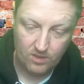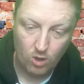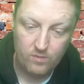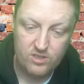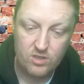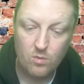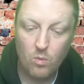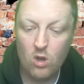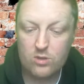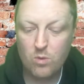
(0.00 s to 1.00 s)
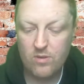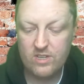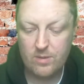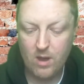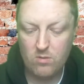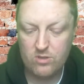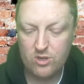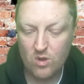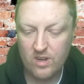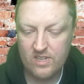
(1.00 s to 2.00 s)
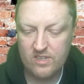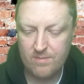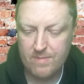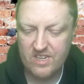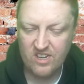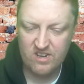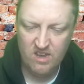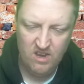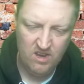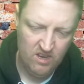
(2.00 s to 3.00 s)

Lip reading: Obviously, there was worries about Joelinton missing